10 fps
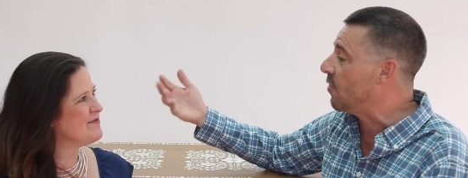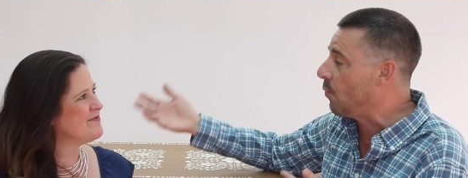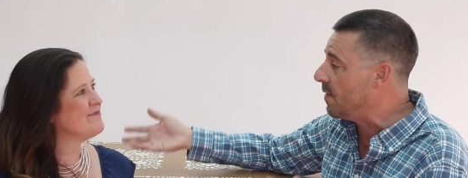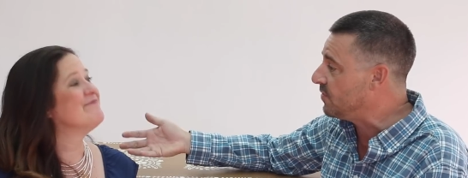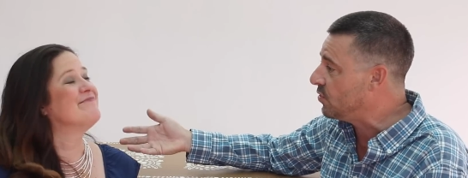
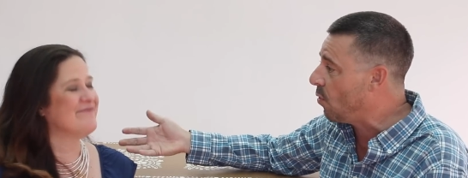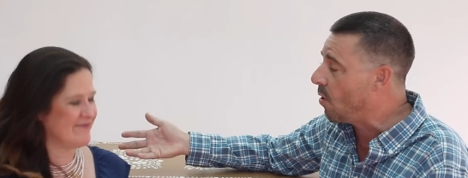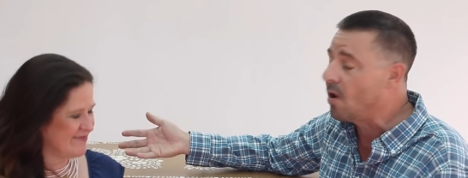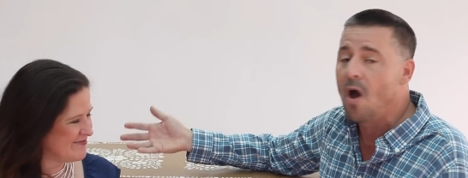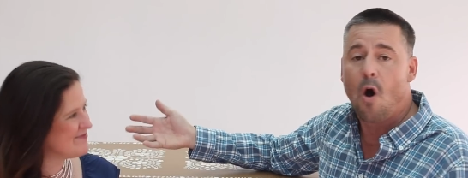Speaker 1: thrift
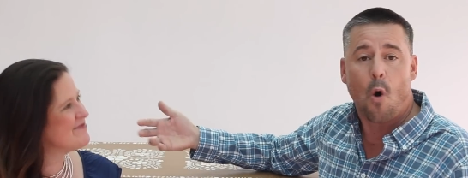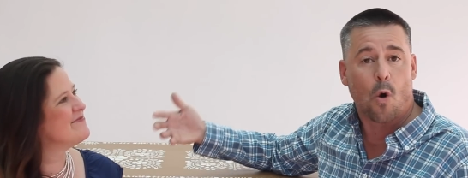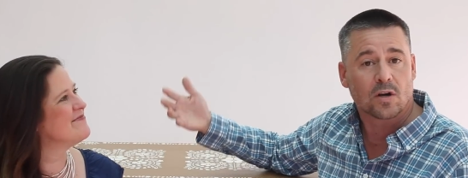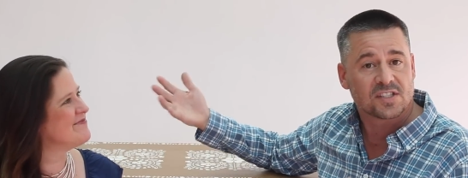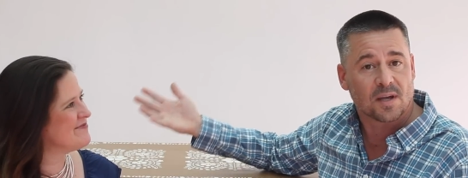store
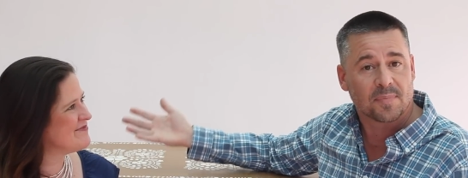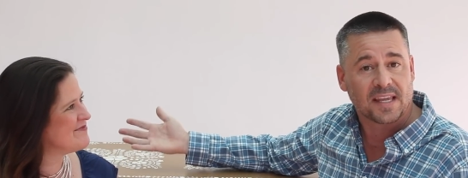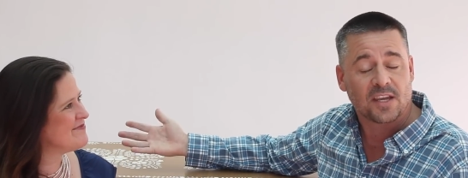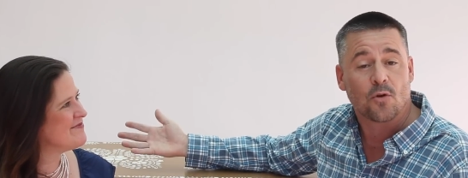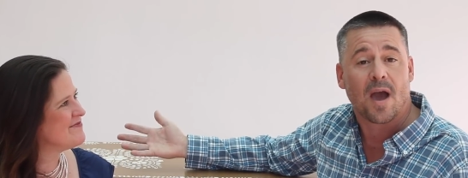or something
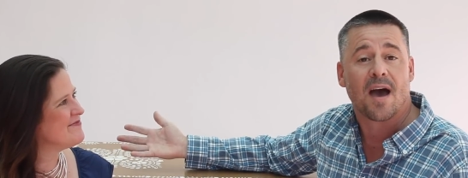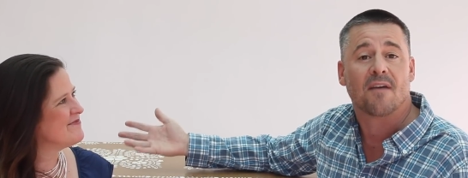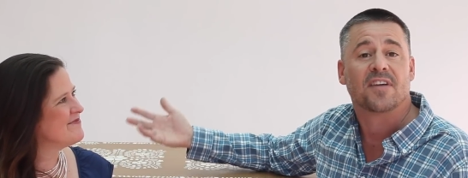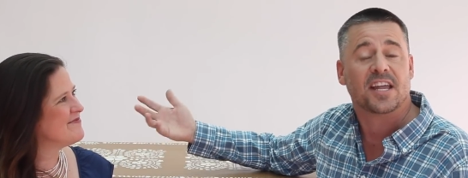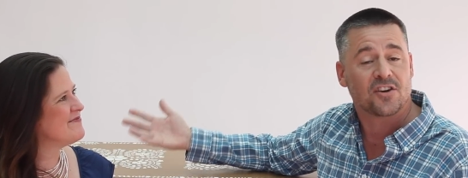you
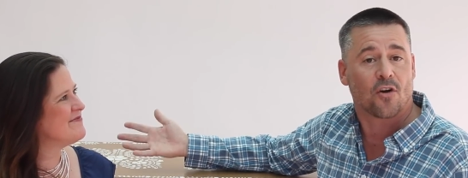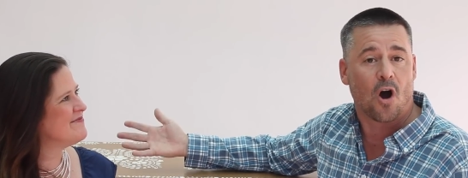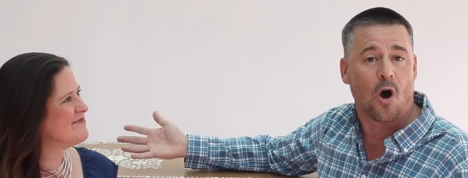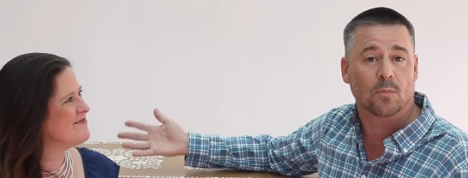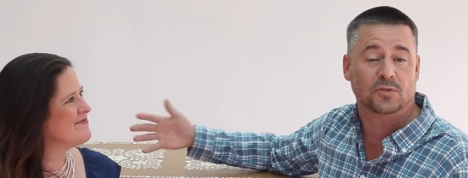have in your
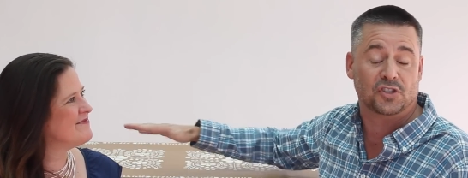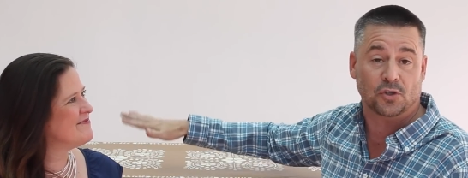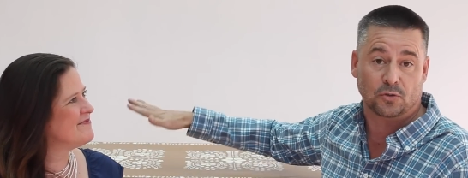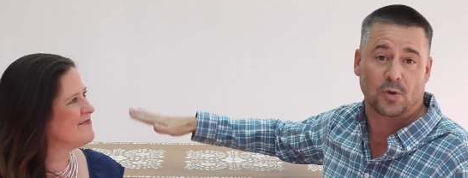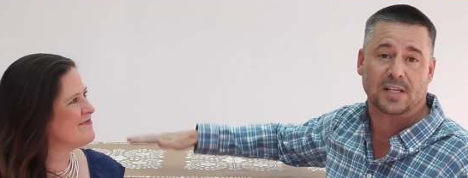home to
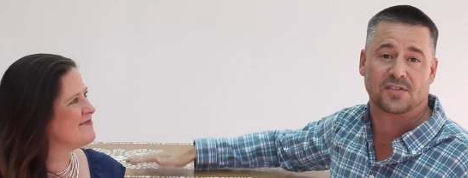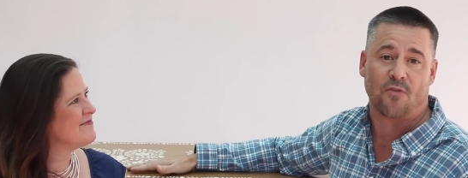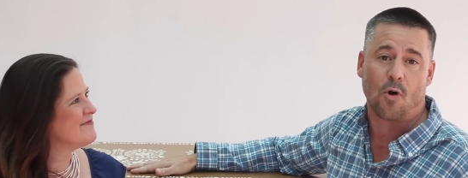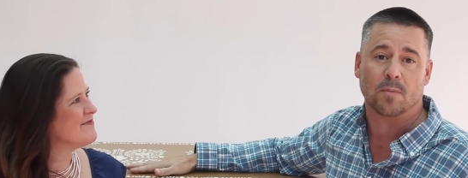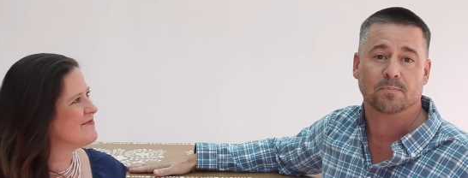
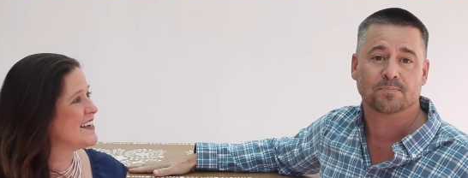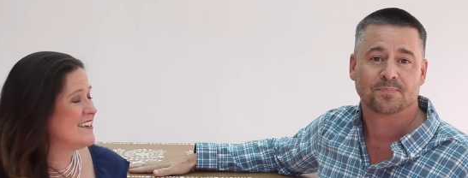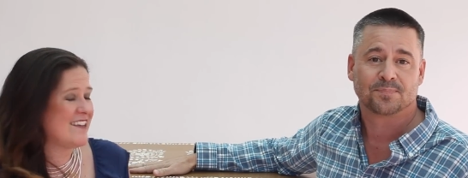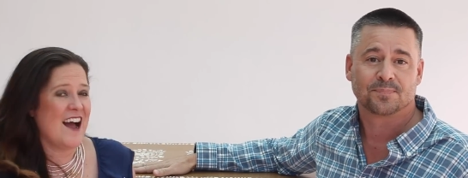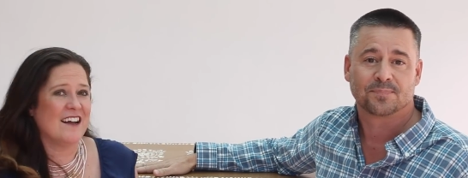transform.
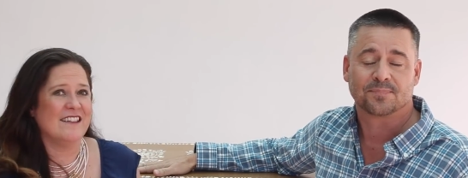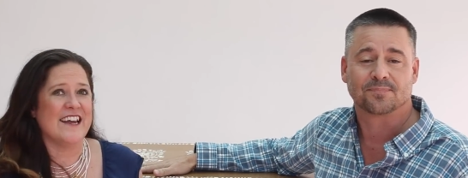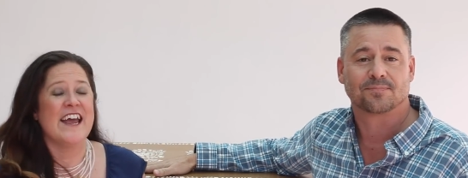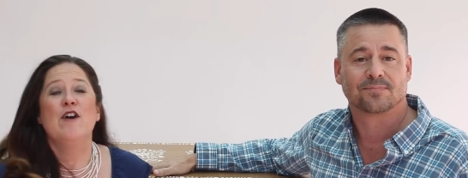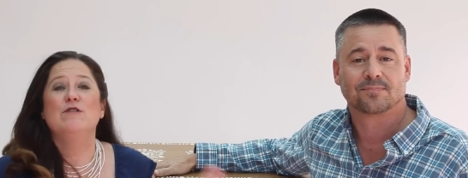
Speaker 2: Exactly.
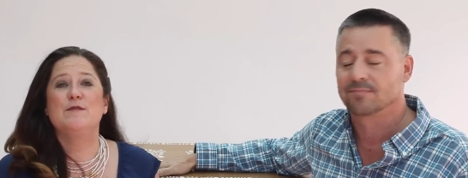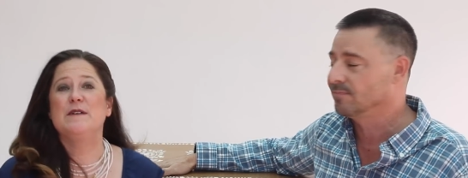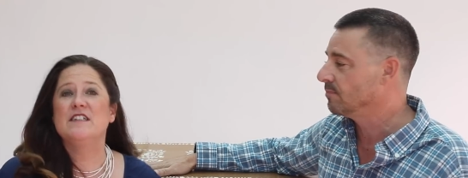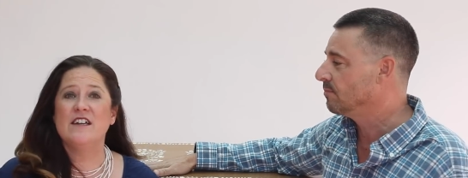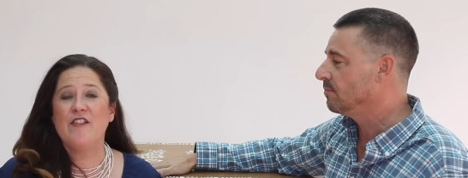We
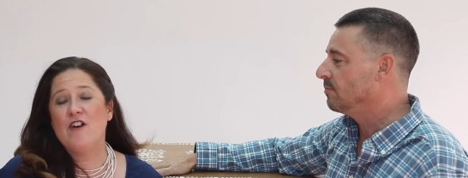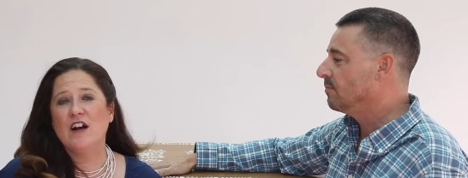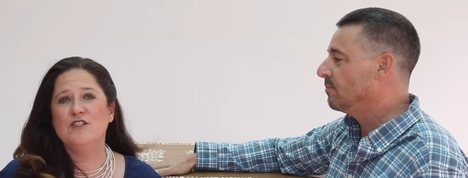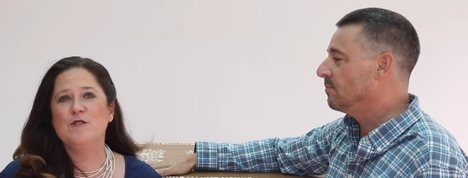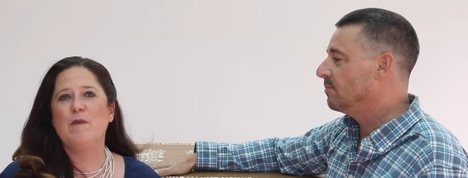spent another
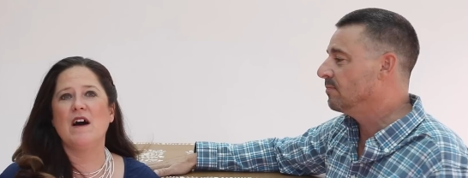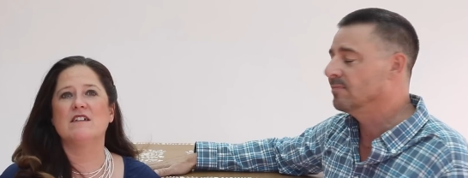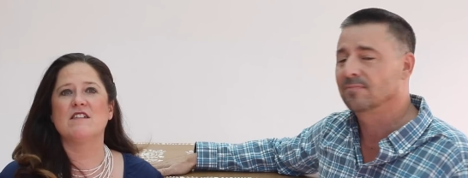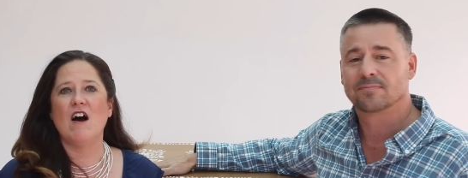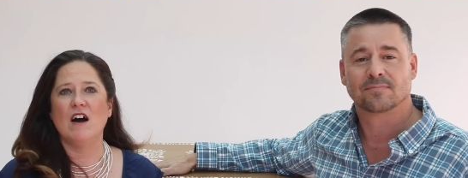hundred
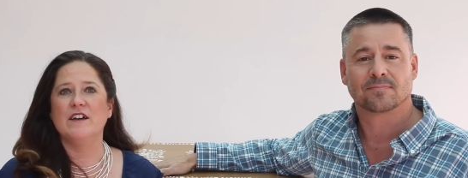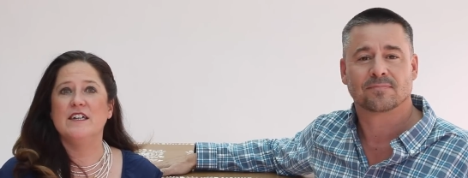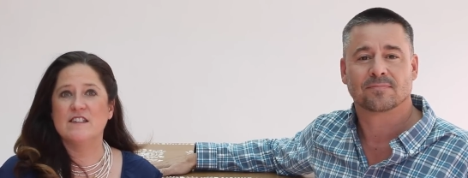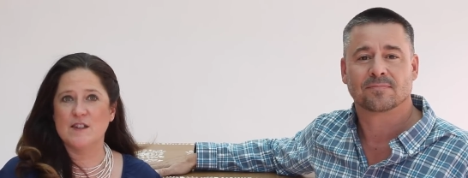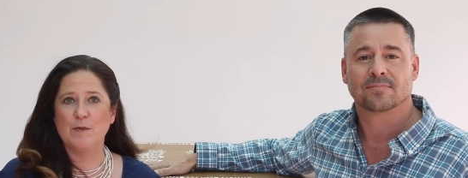bucks on
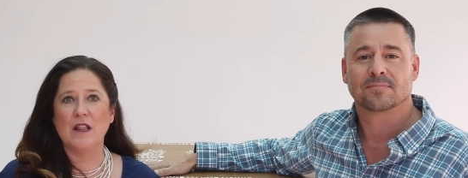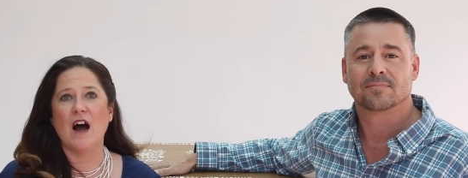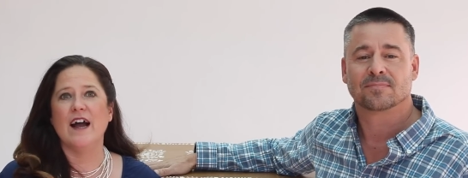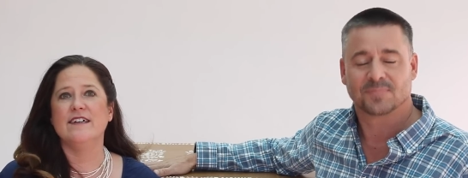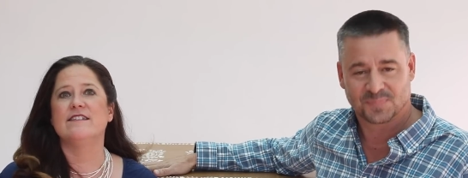
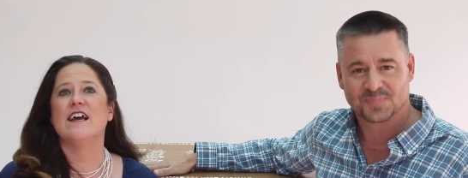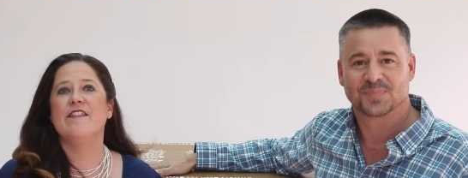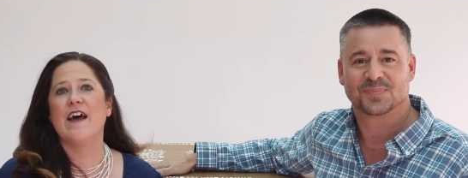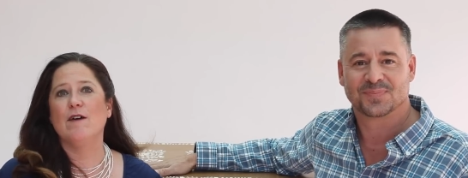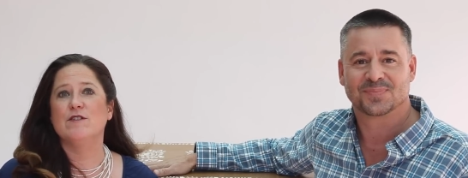supplies, and
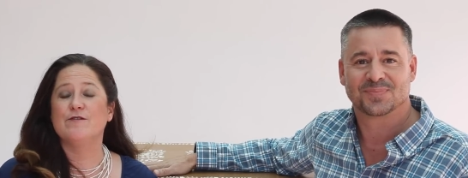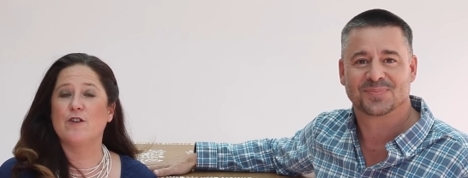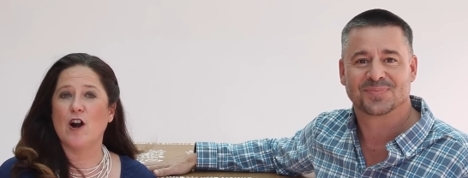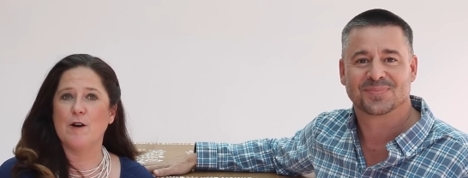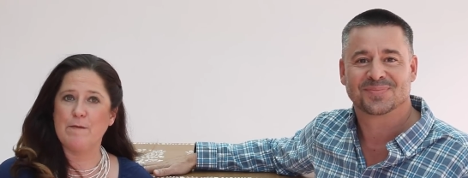that was for
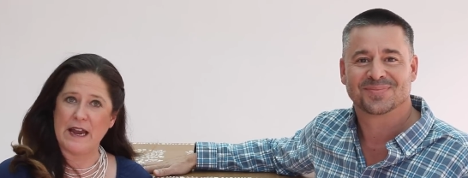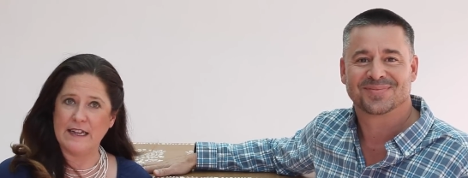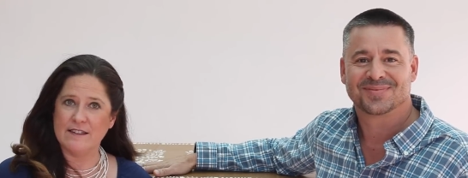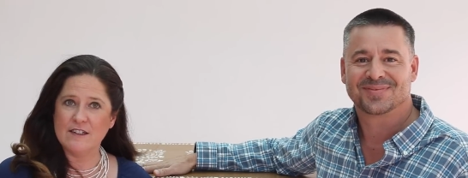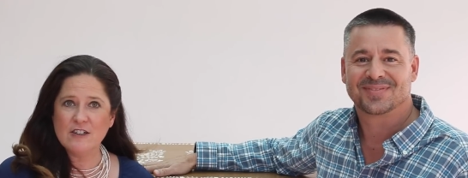our
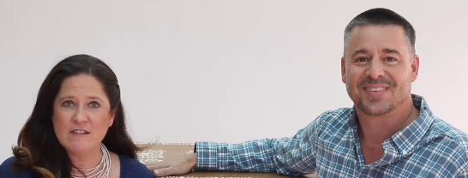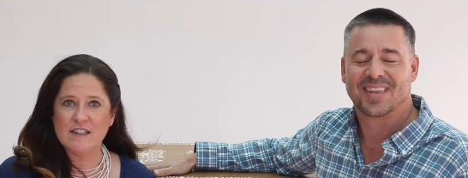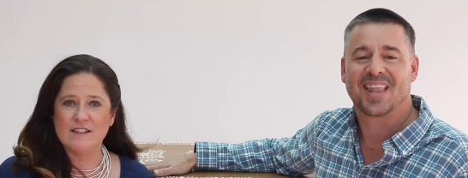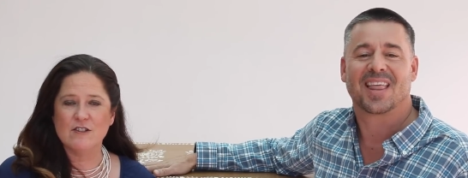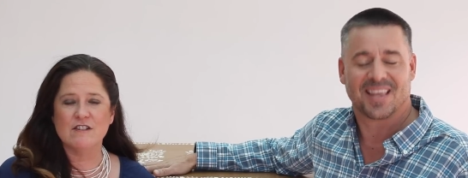paints and our
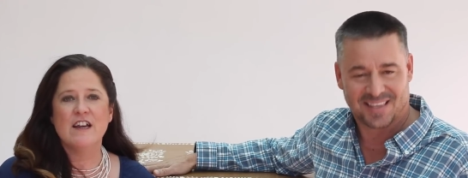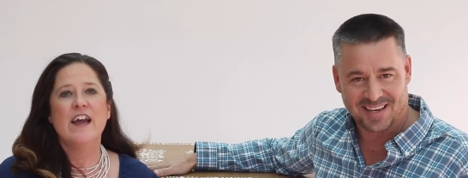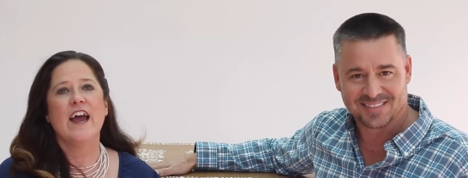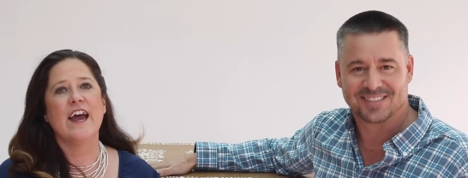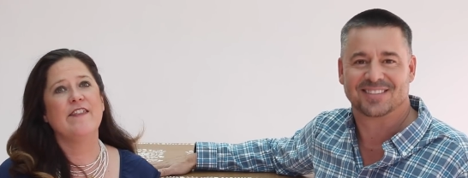stencils, yeah.
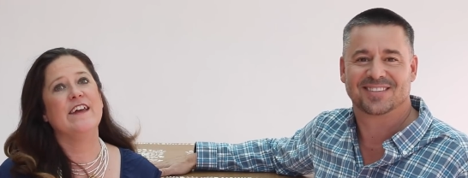and